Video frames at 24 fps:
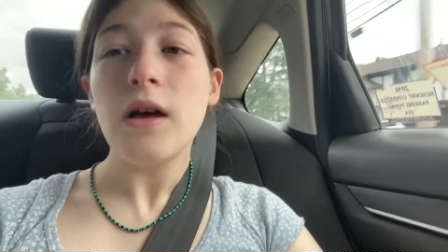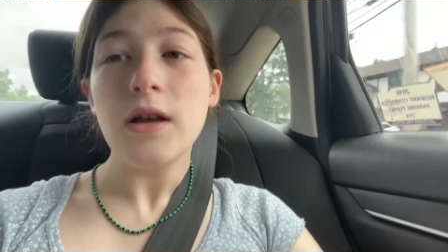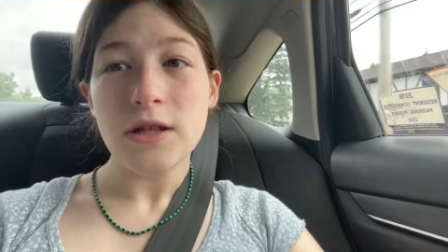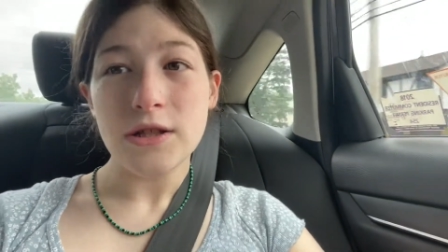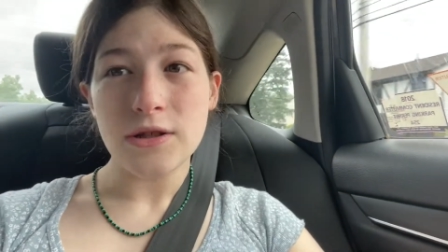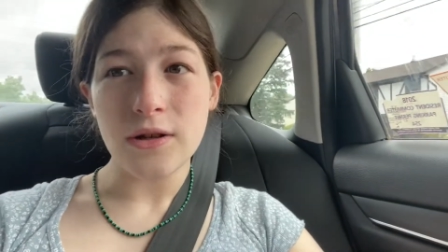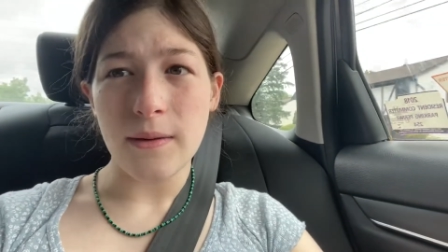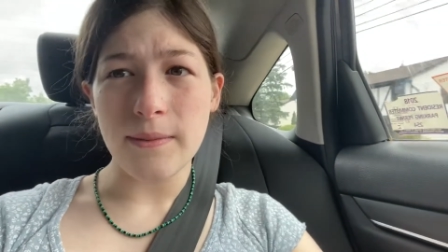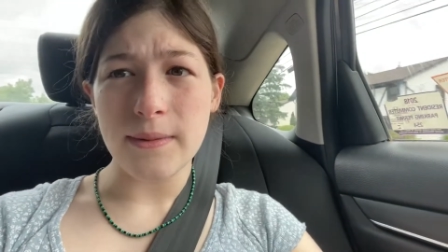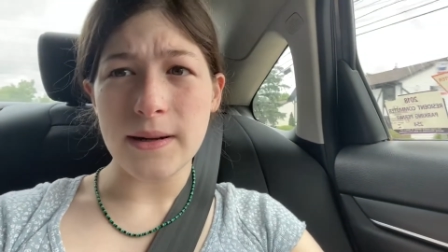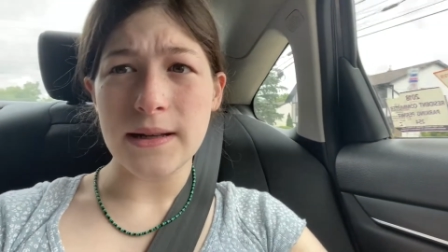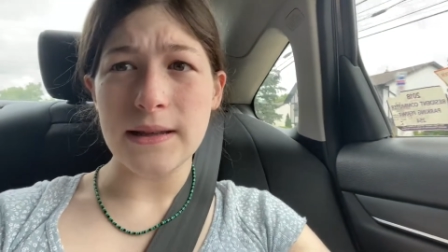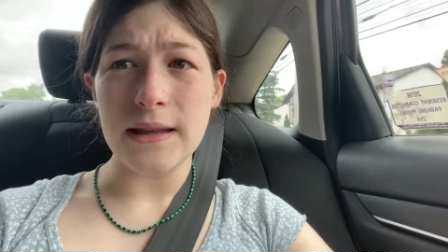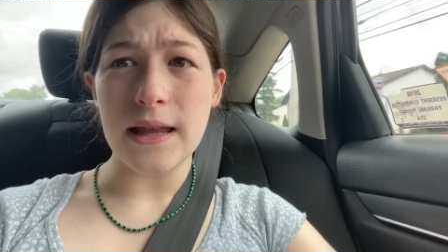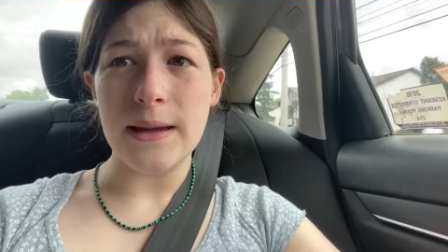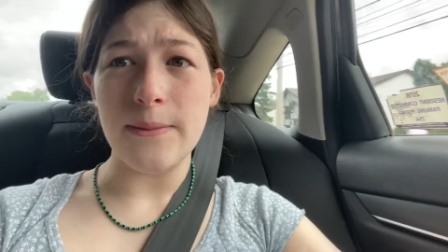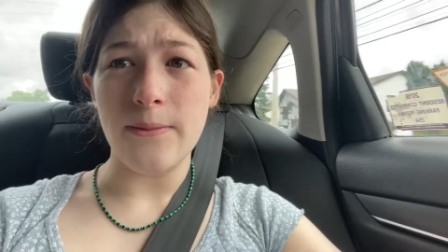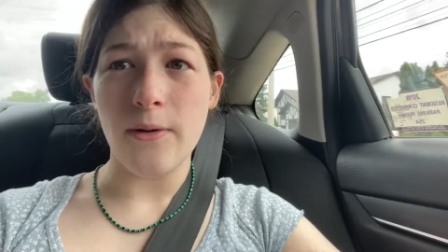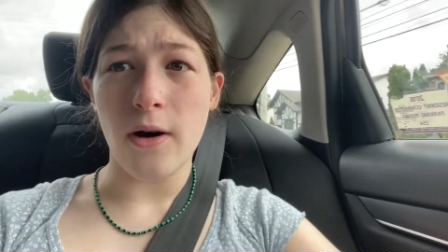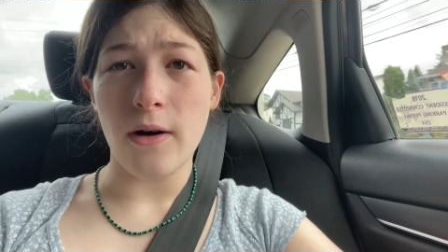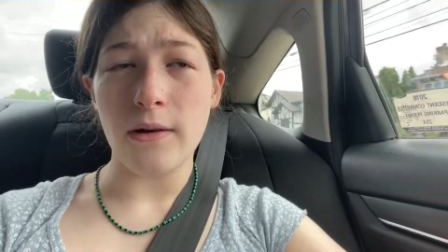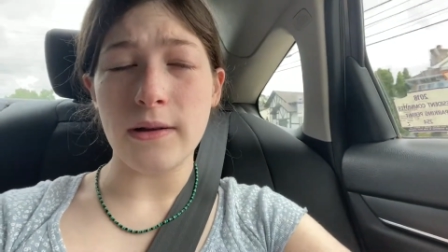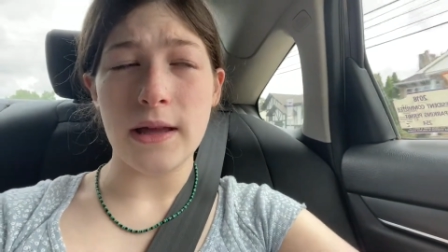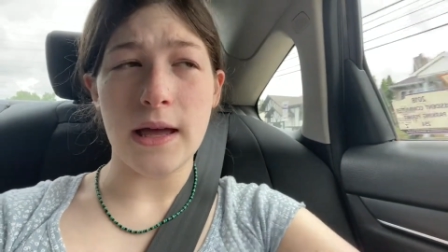So I'm gonna
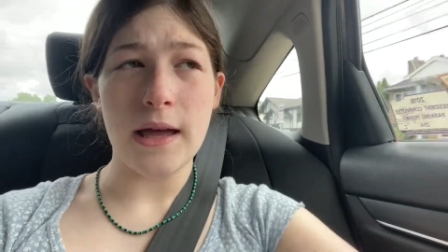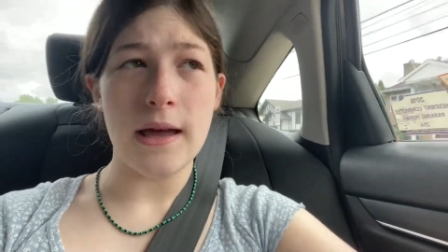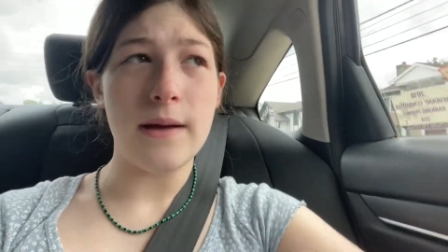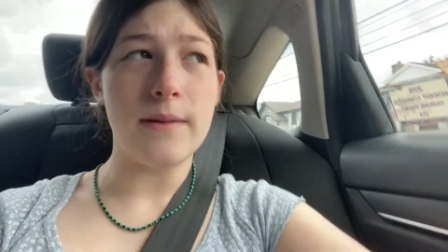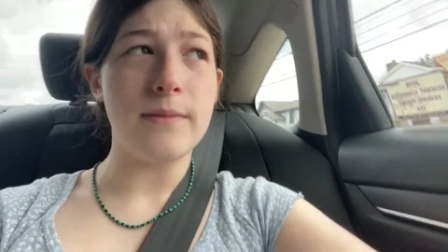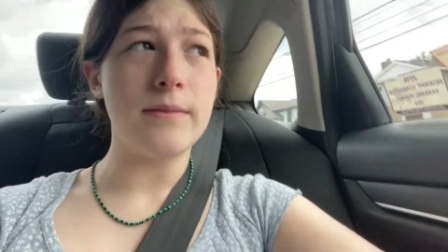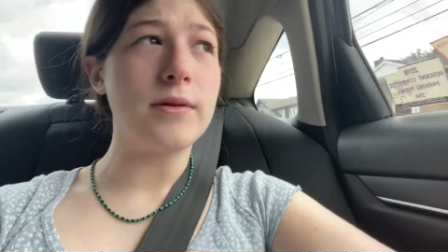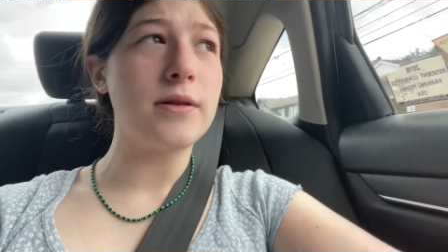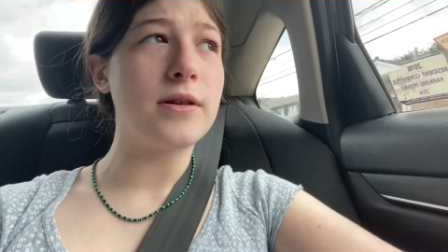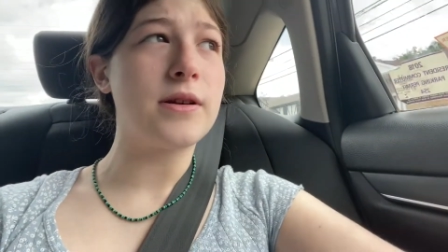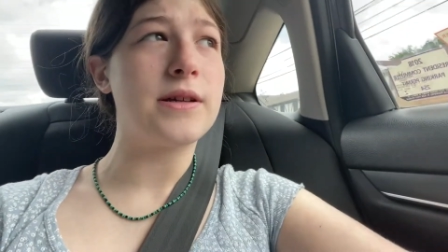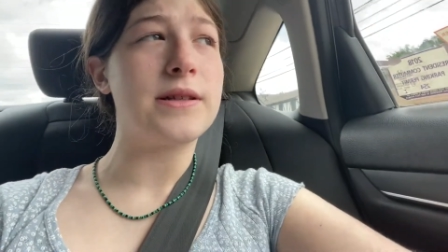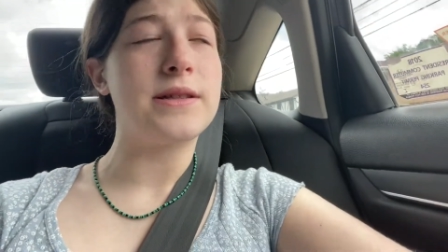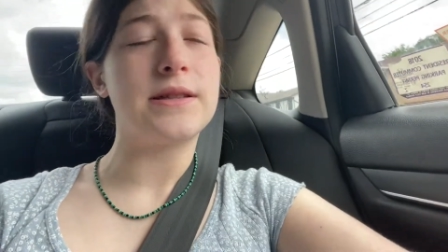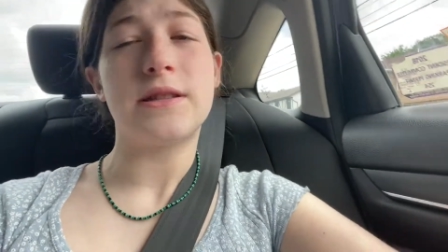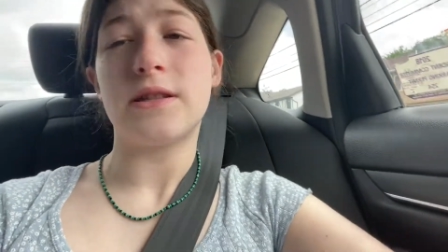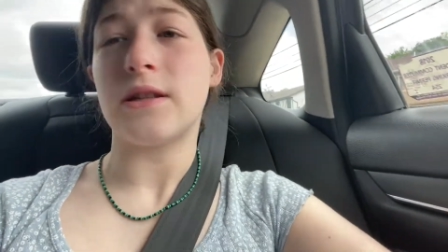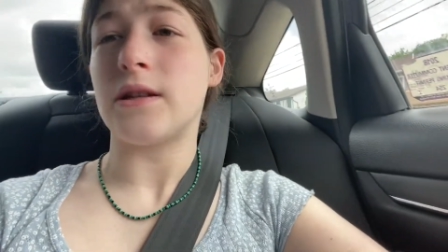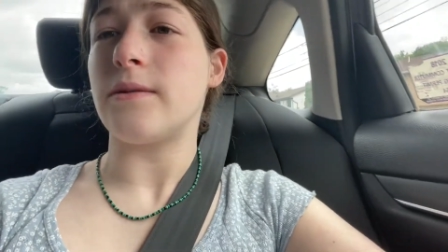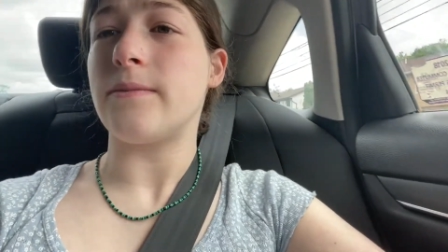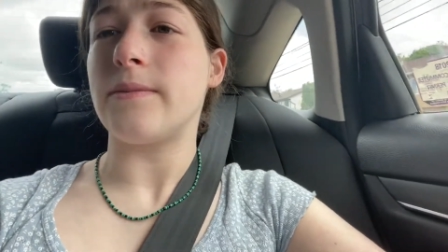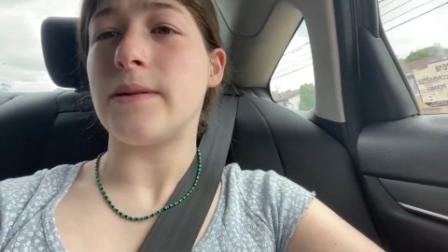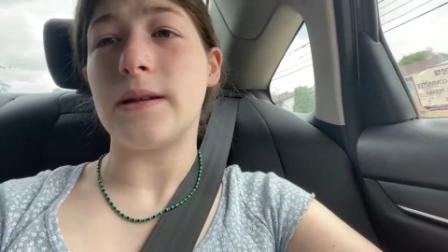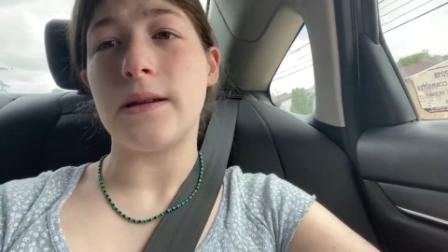label them because it's
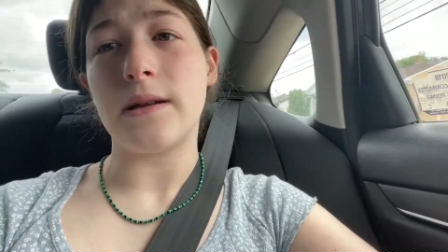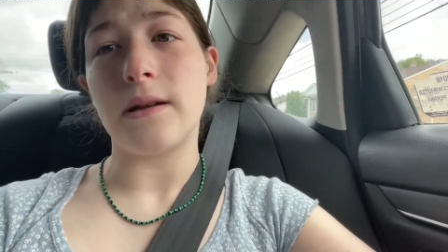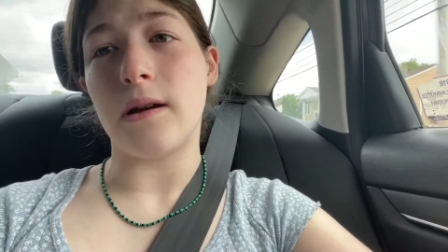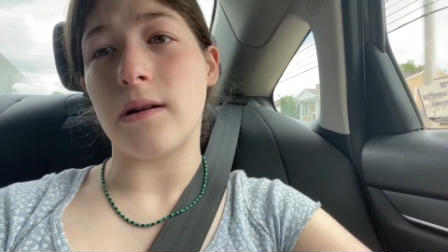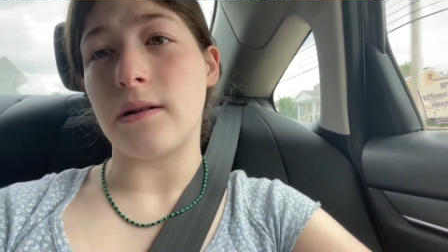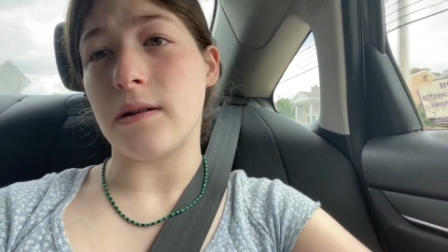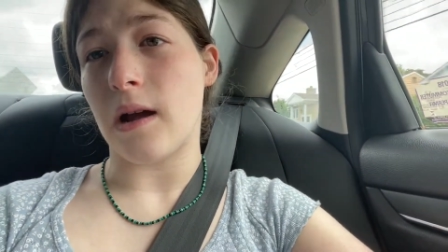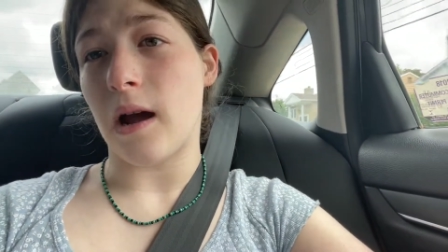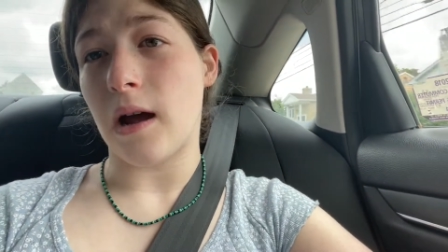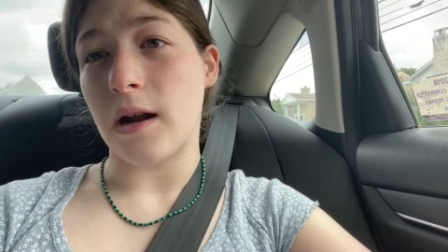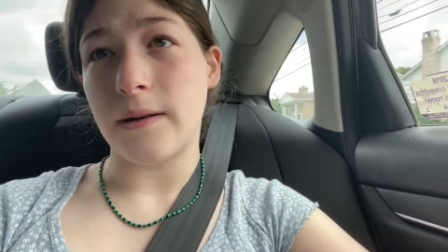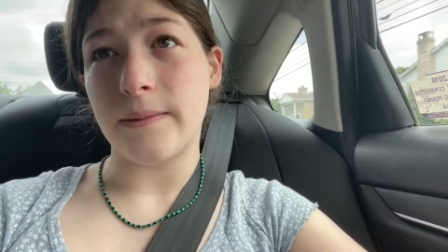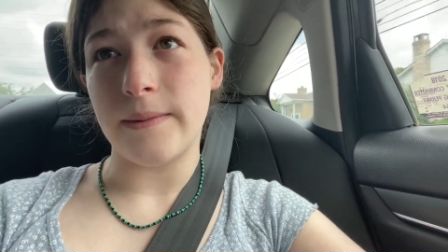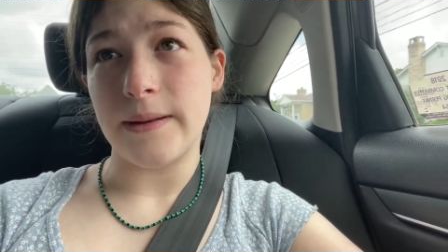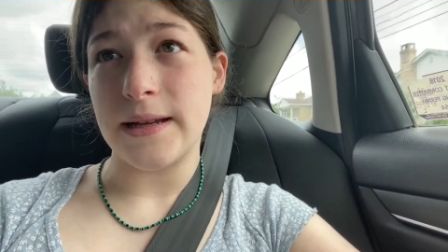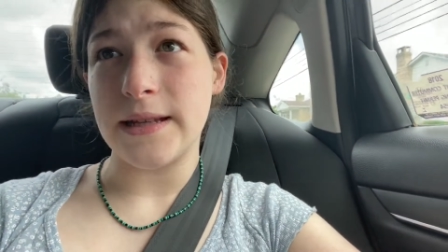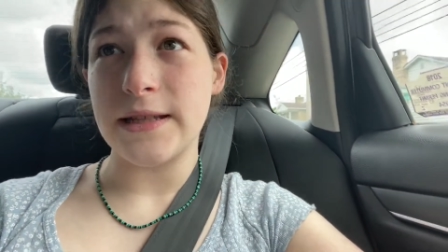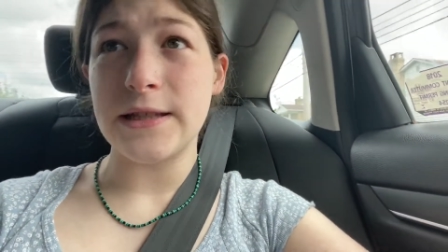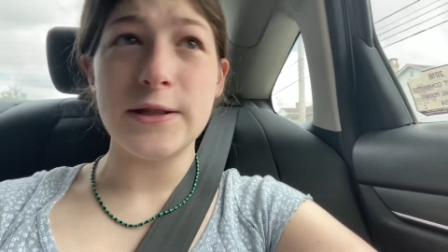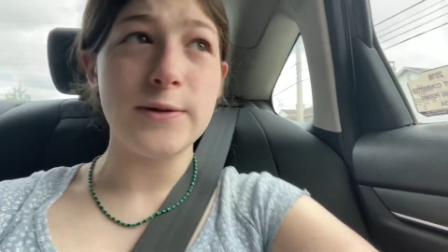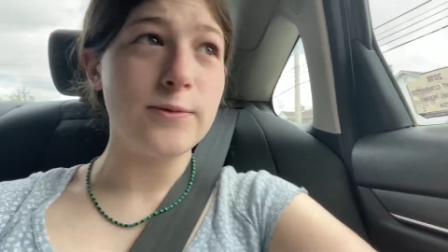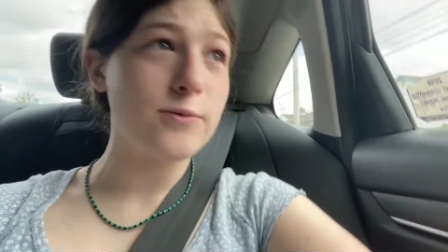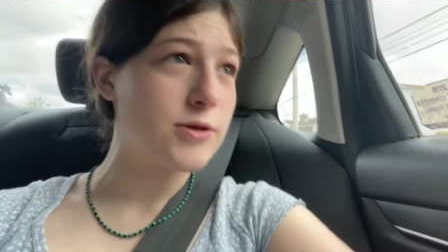gonna be anonymous.